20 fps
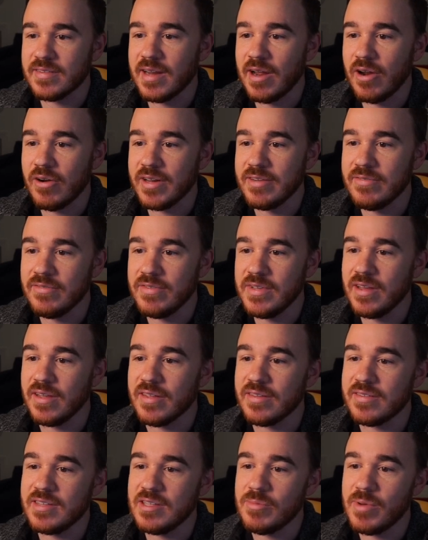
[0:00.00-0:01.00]
out in
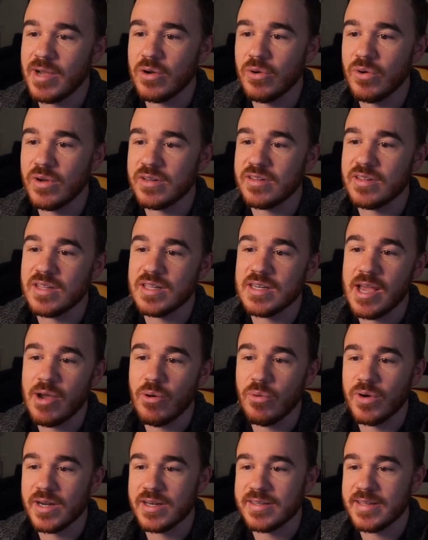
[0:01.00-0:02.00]
VLC by going to the
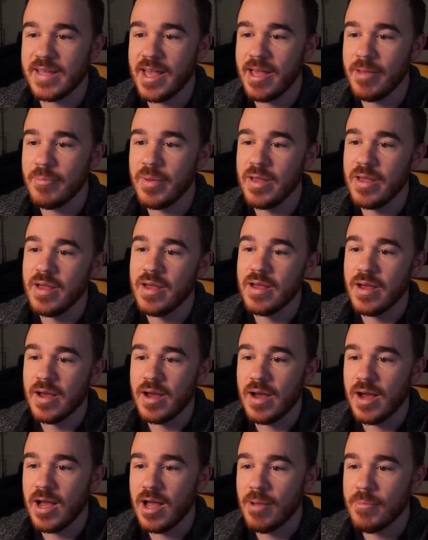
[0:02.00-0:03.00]
network tab
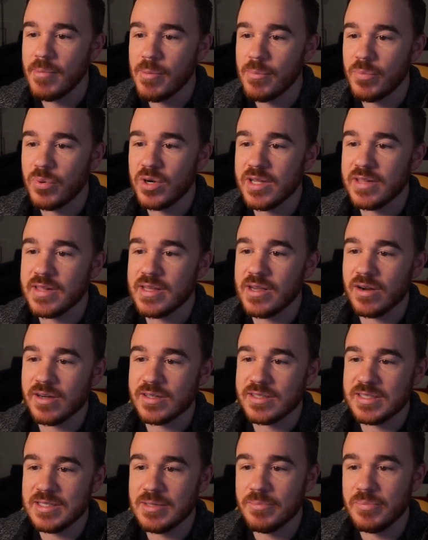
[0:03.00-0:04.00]
and putting the
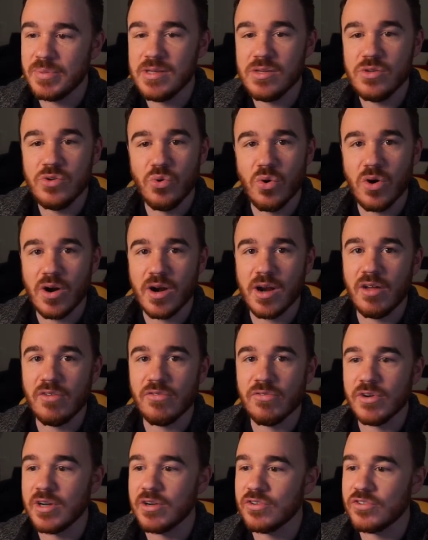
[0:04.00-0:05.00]
RTMP URL
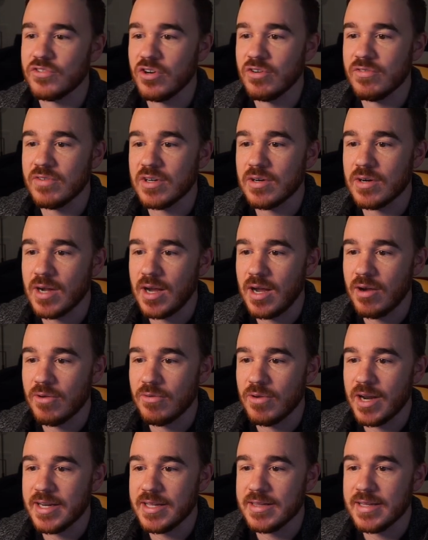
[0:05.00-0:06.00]
for your server
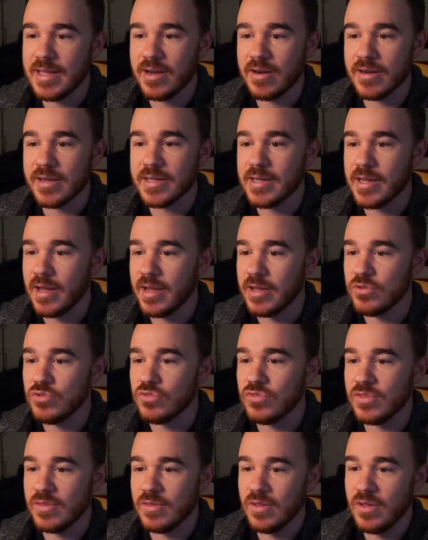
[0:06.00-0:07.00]
right in there. And
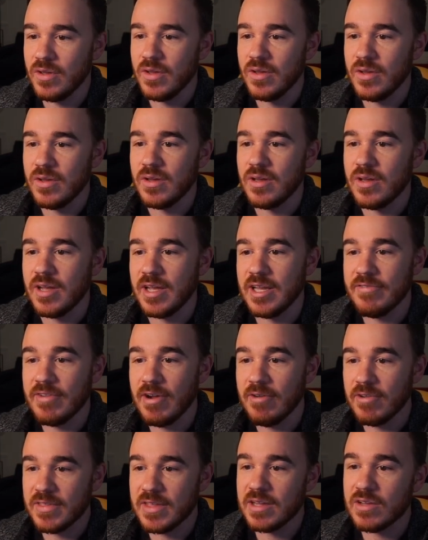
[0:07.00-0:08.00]
if
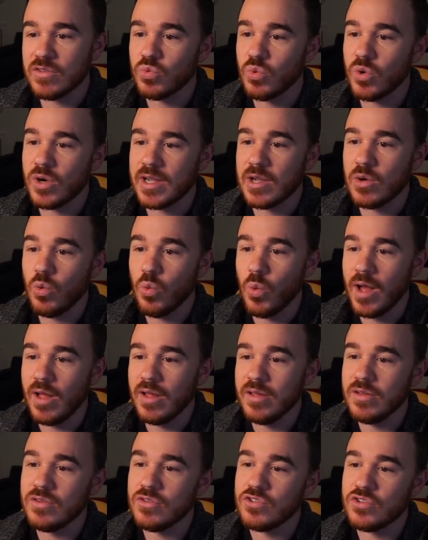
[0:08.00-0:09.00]
everything is working
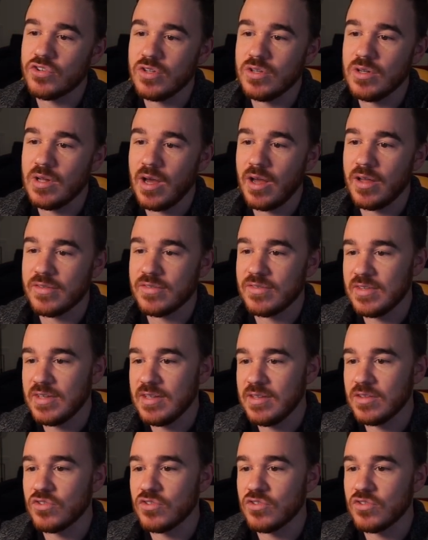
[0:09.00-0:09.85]
well, you should see the